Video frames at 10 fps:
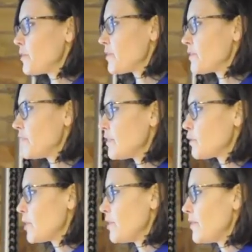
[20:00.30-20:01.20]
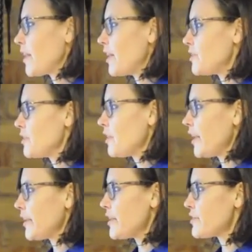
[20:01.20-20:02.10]
resistance is one of the
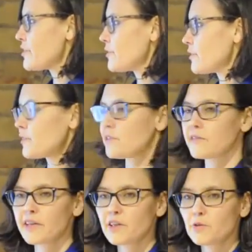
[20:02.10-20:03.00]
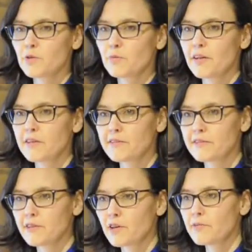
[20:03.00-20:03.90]
underlying issues associated with
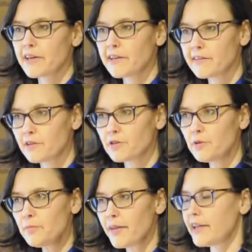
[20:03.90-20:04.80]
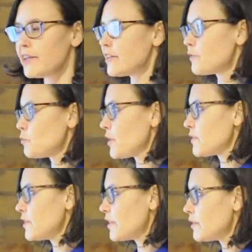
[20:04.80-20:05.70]
polycystic ovarian syndrome, and it is
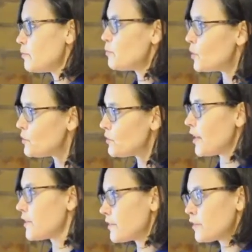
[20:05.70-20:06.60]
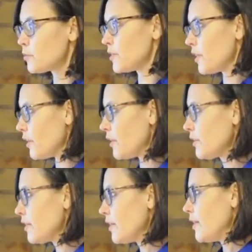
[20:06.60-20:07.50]
present in most cases, but not
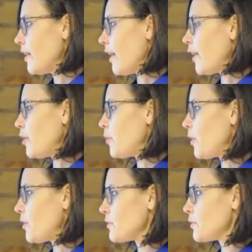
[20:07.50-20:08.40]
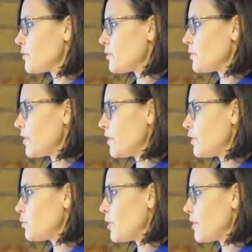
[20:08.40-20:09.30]
all. Also
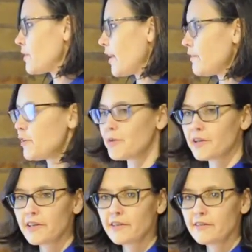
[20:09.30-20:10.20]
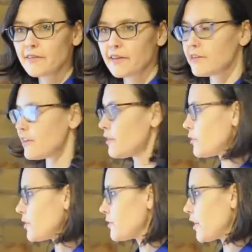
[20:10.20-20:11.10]
associated with heavy periods and, of course,